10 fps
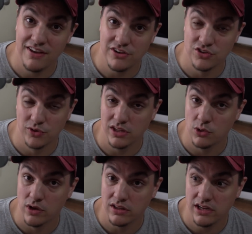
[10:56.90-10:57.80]
failures really
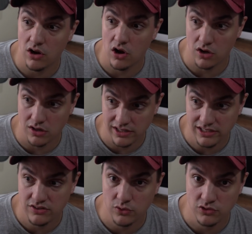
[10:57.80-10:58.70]
quickly are going to
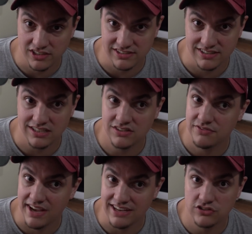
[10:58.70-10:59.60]
lead to success
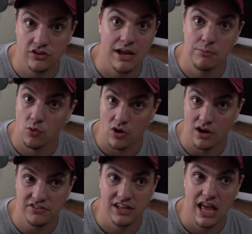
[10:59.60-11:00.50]
faster and more
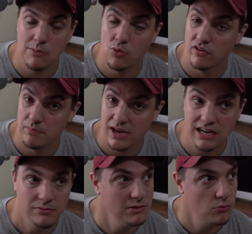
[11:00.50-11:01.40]
often and more
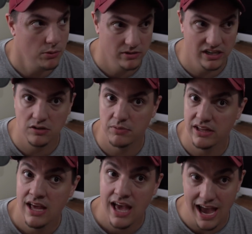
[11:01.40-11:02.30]
repeatedly, more
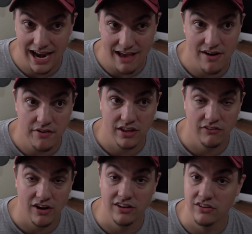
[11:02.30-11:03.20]
predictably, and have
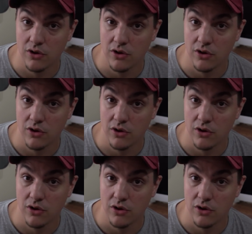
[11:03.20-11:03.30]
everything ready to